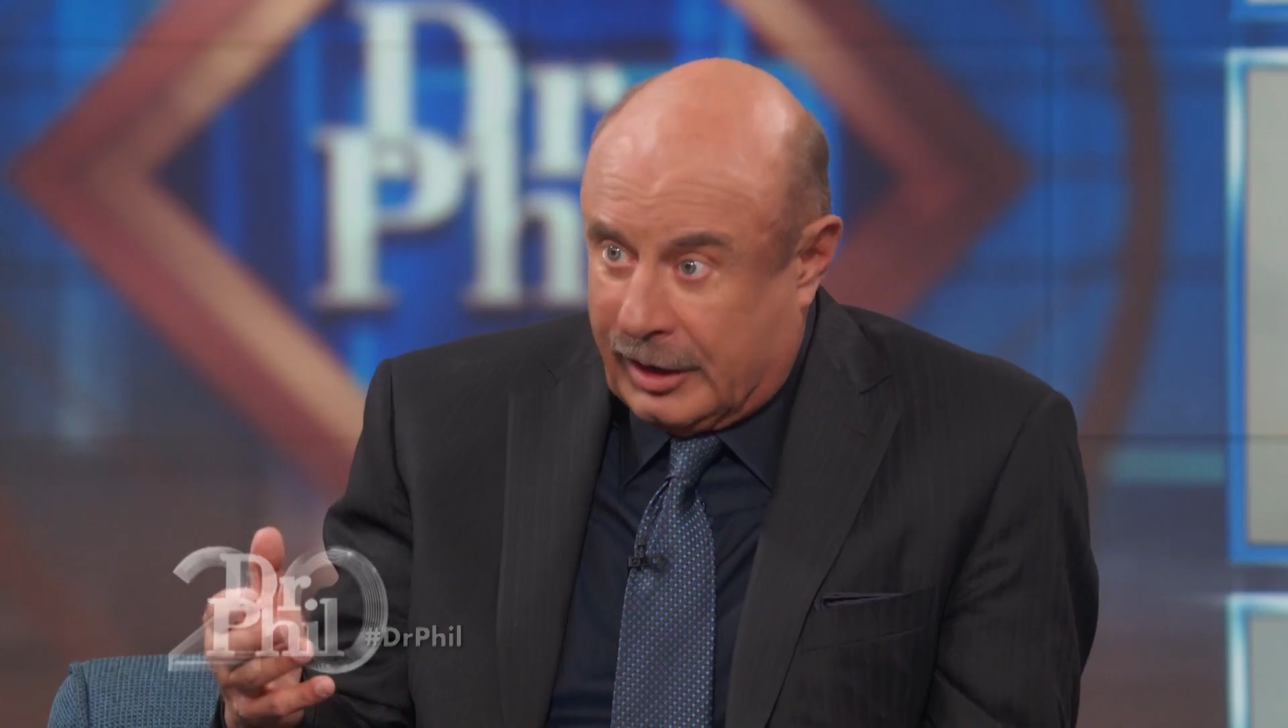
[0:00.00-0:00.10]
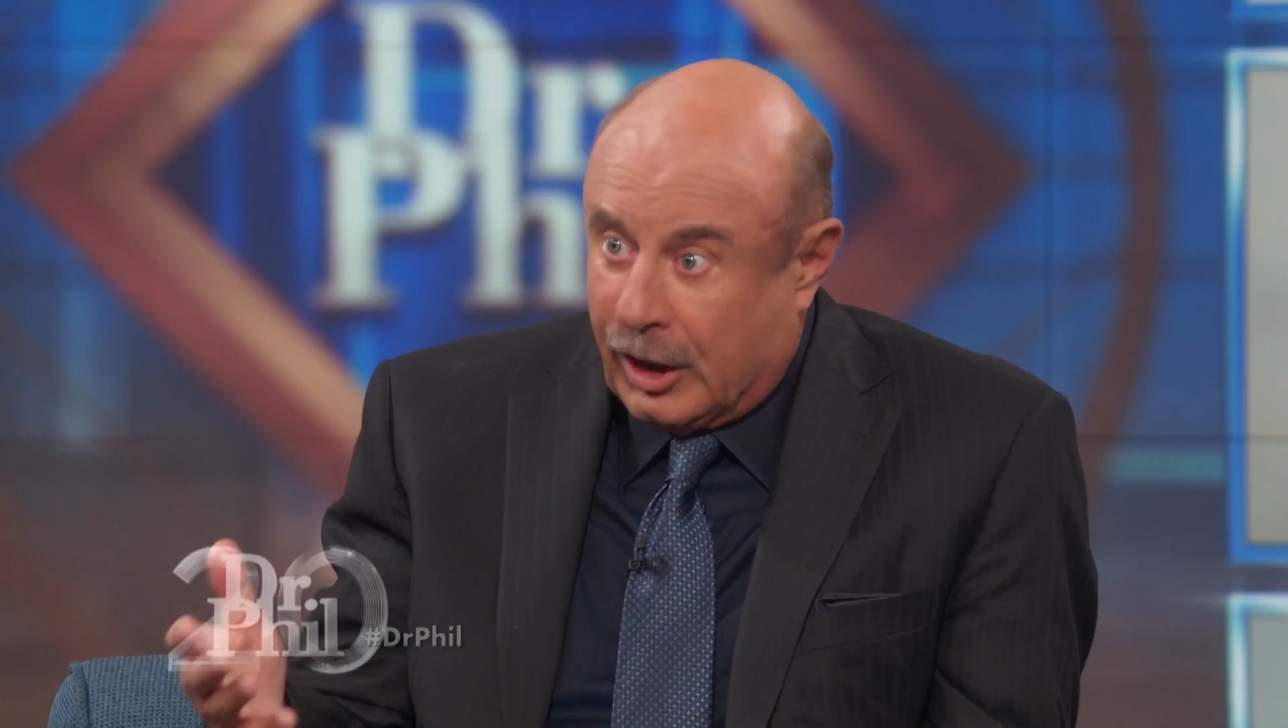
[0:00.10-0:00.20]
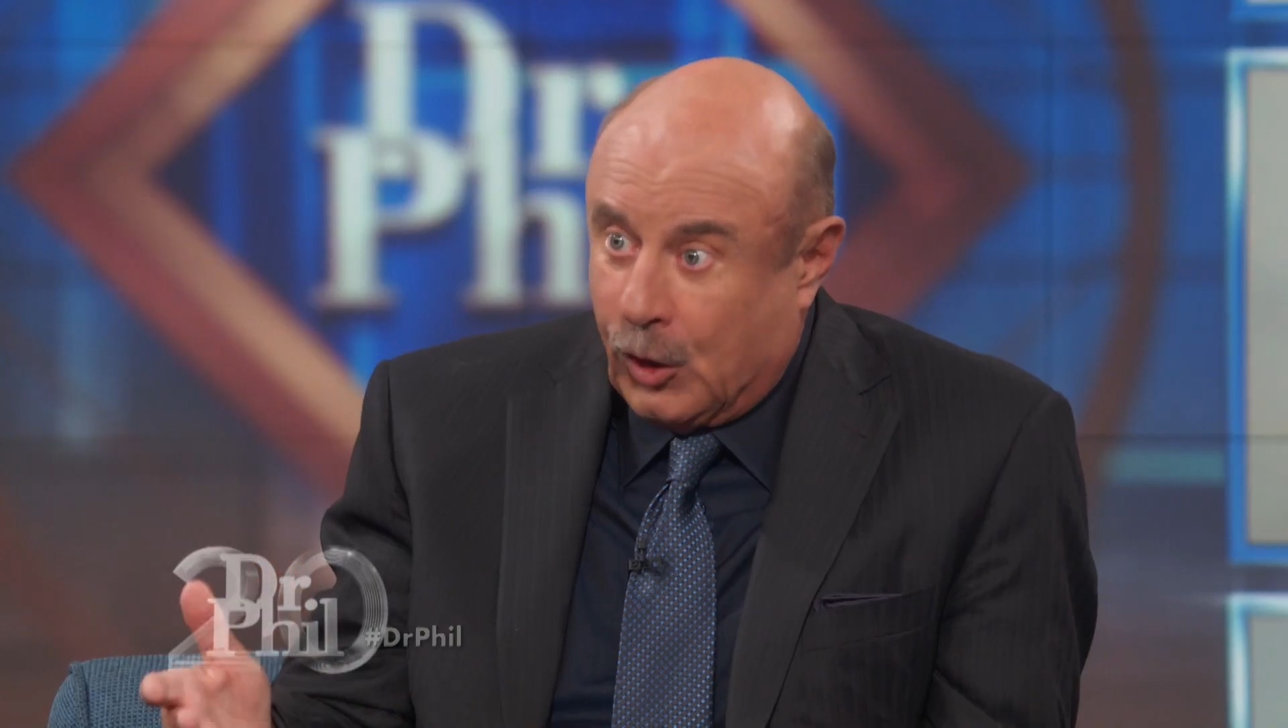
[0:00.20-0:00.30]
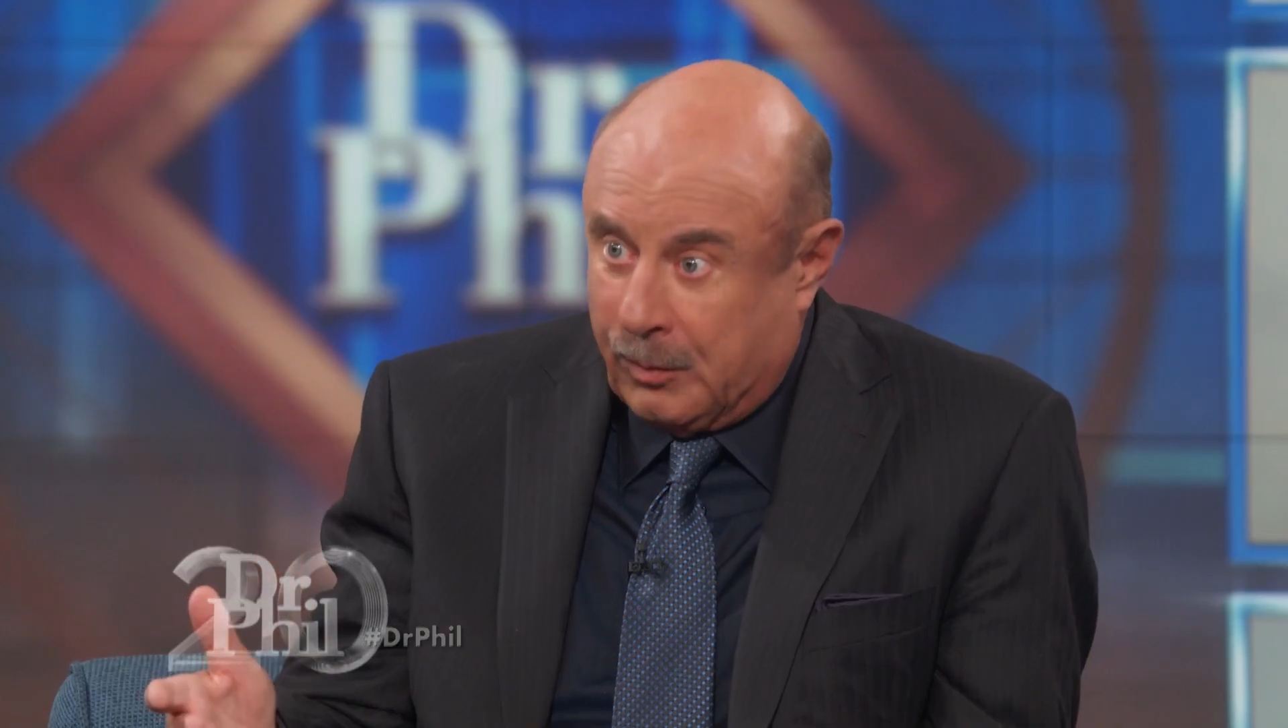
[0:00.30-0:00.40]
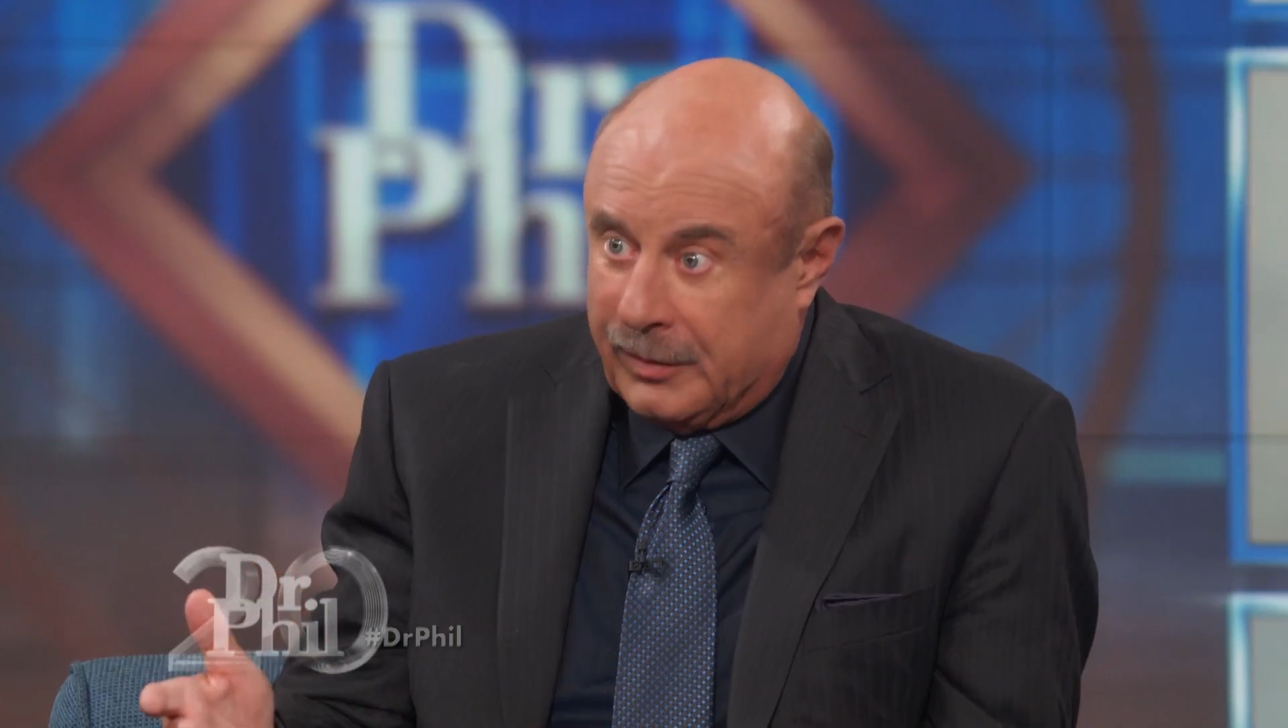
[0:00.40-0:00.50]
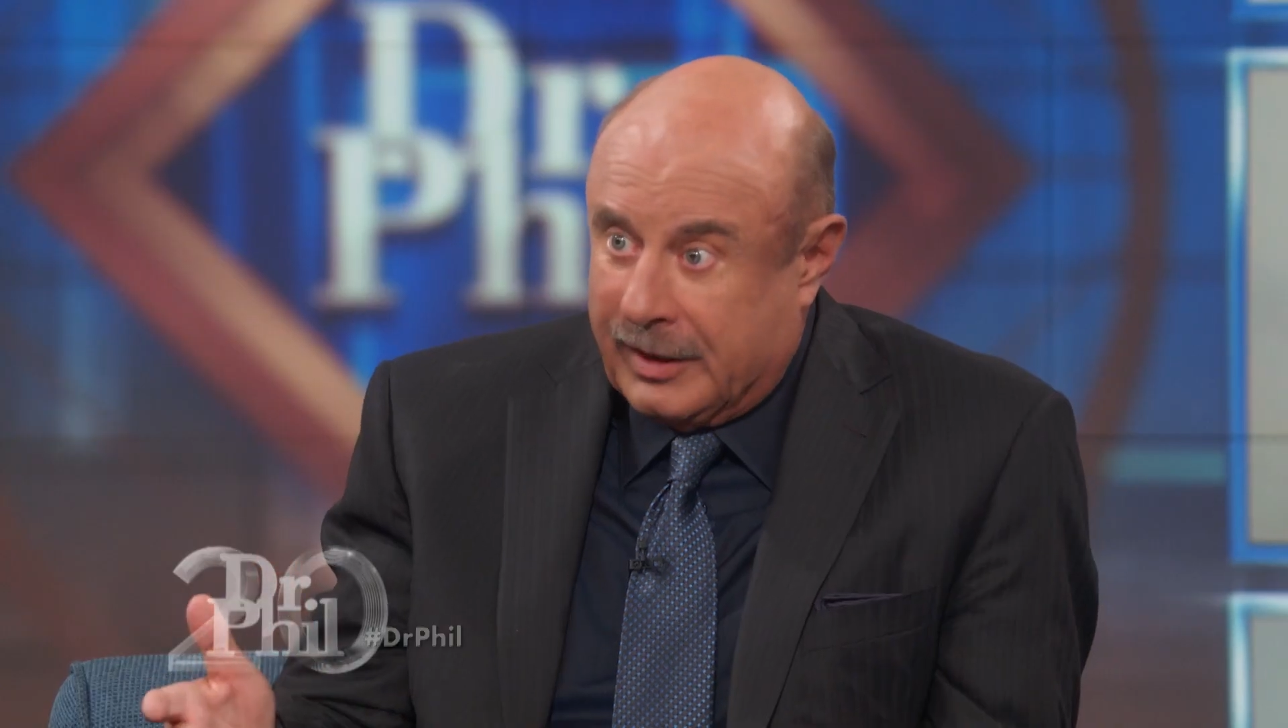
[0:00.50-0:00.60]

cope